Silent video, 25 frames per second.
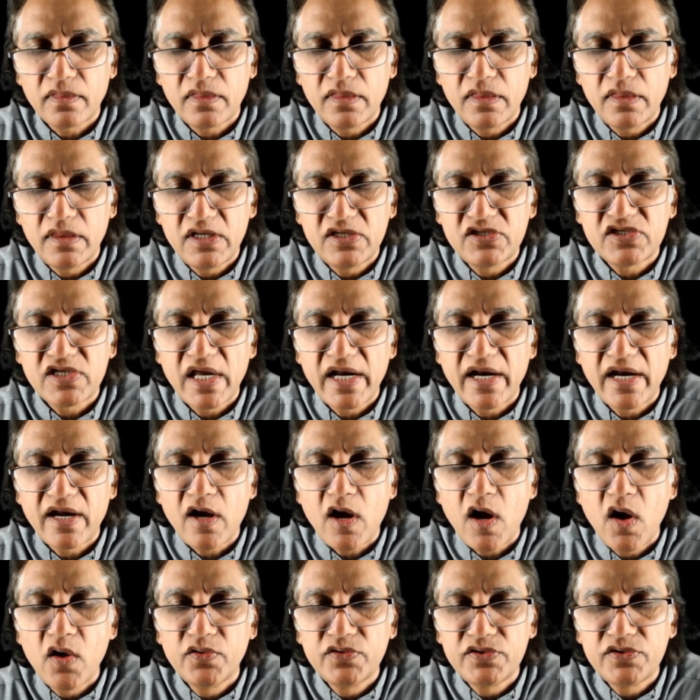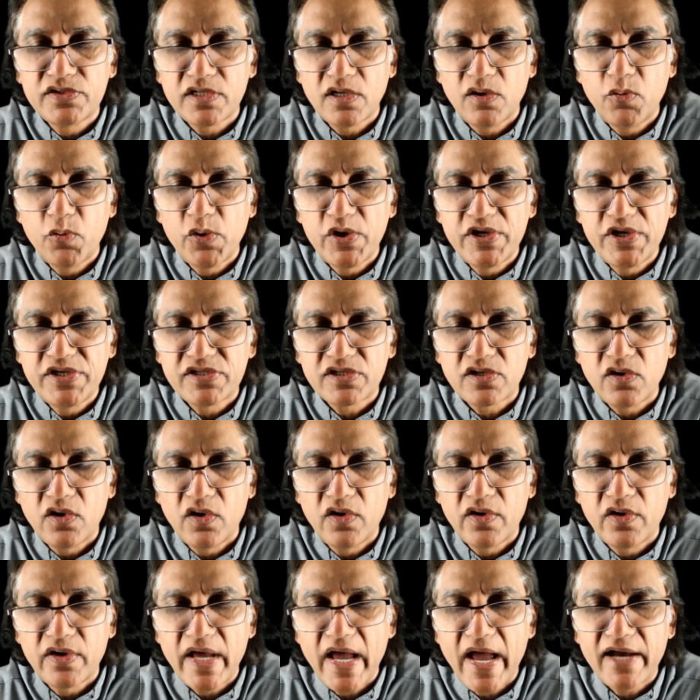this encounter with
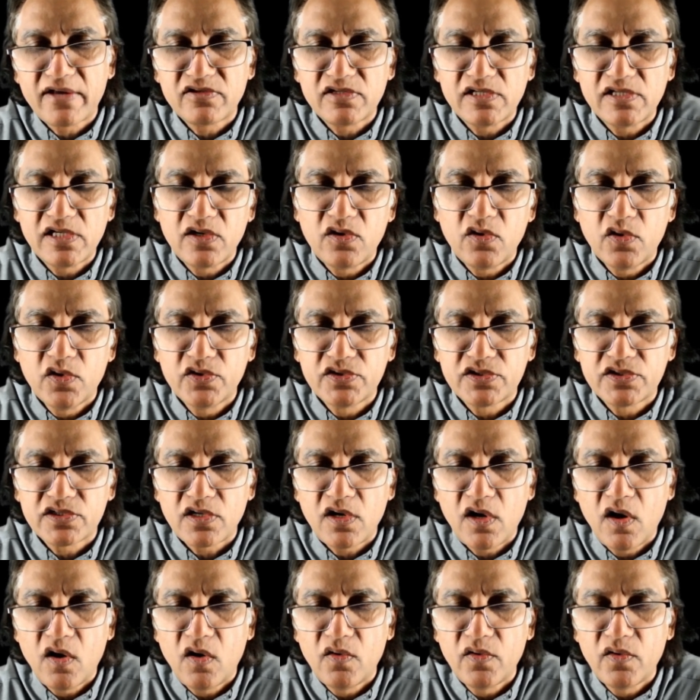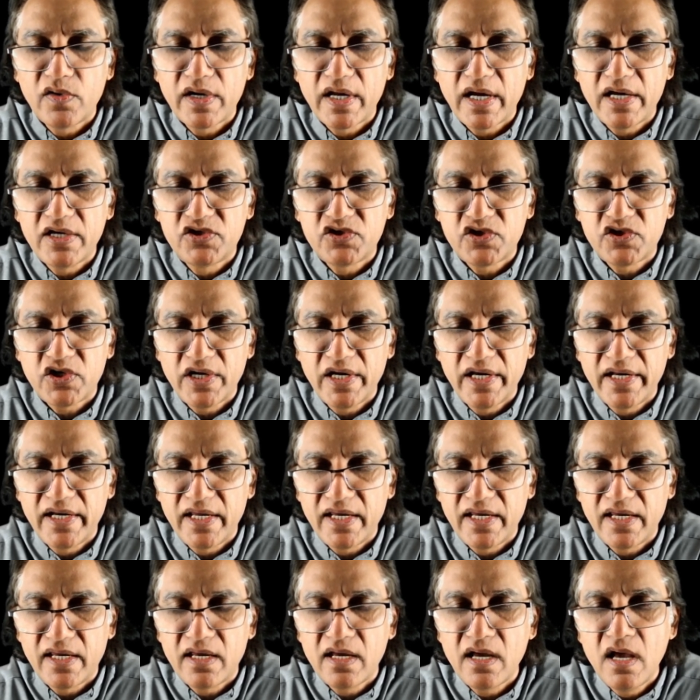God, actually goes on a
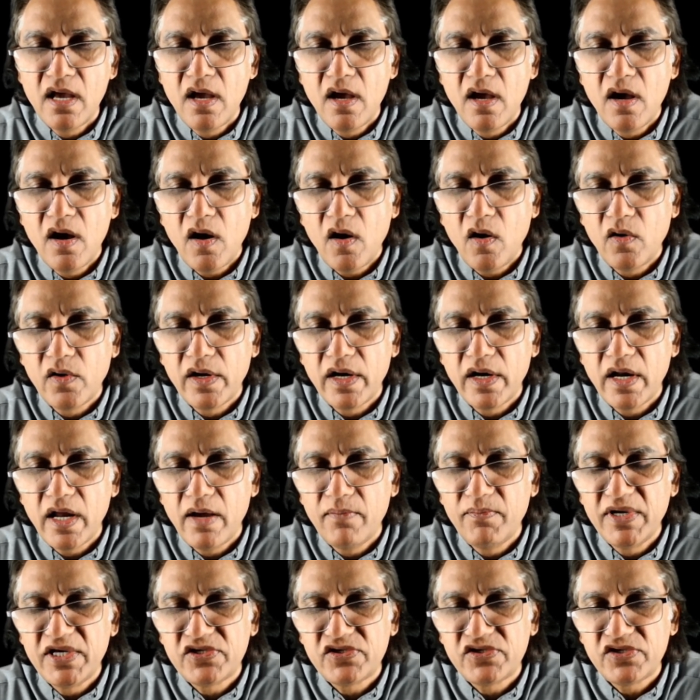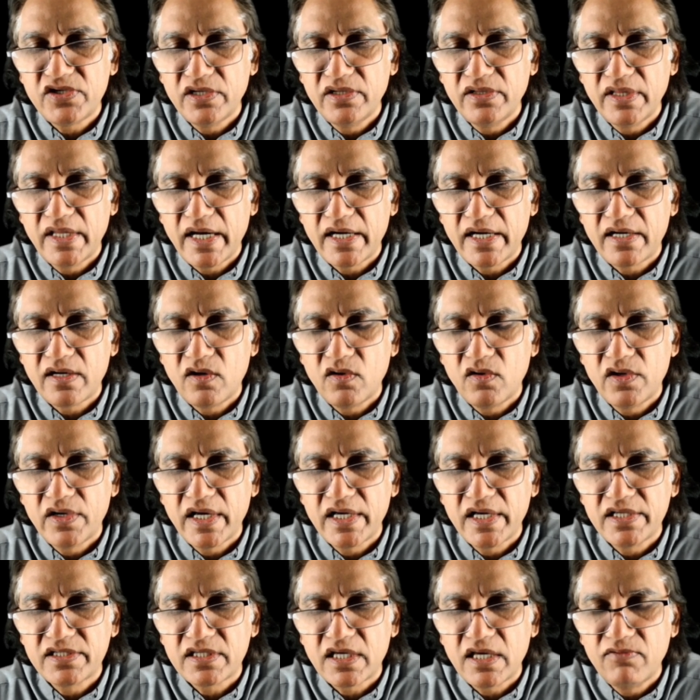journey, on a mission that God
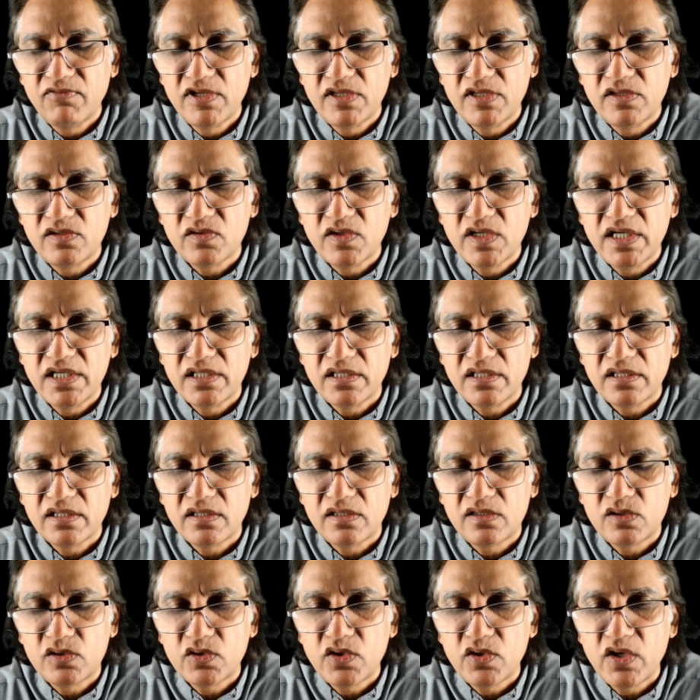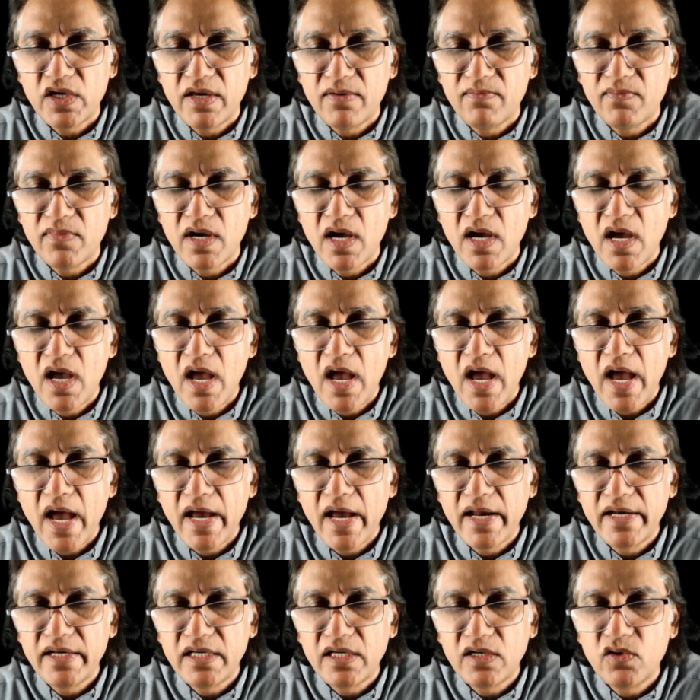has given to him.
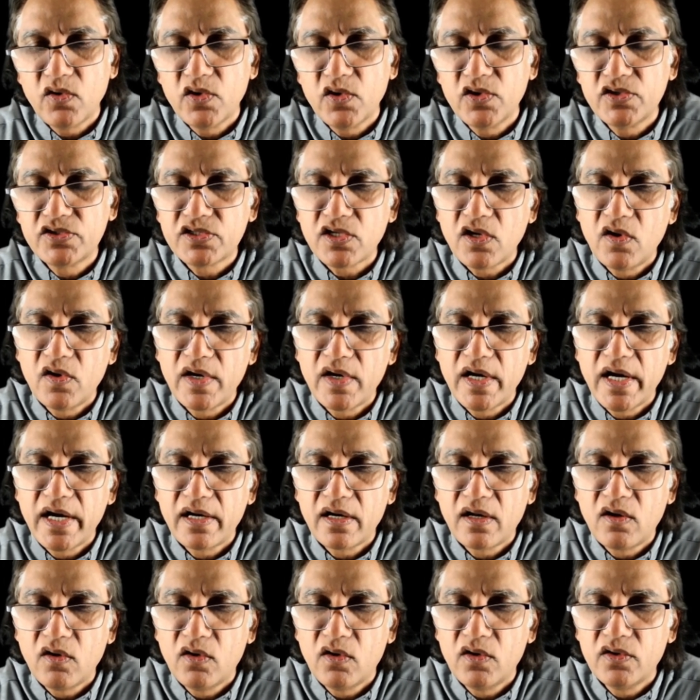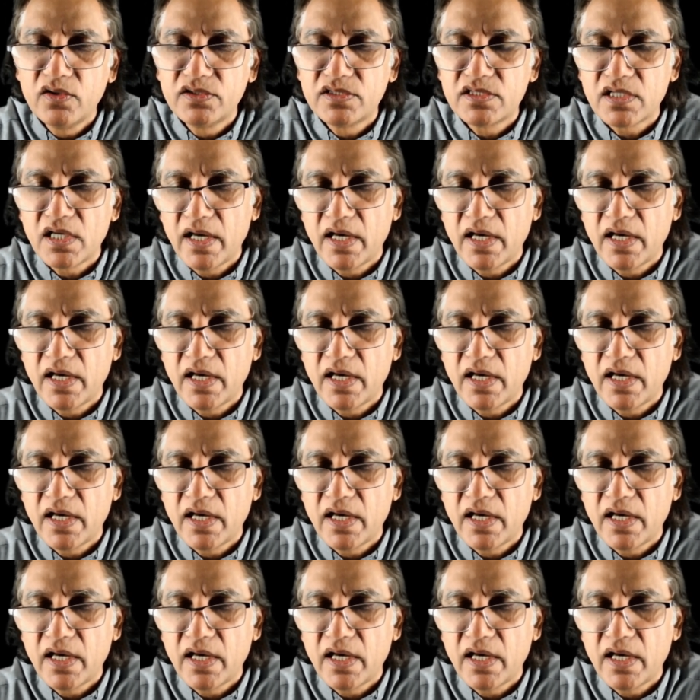And he goes on, and God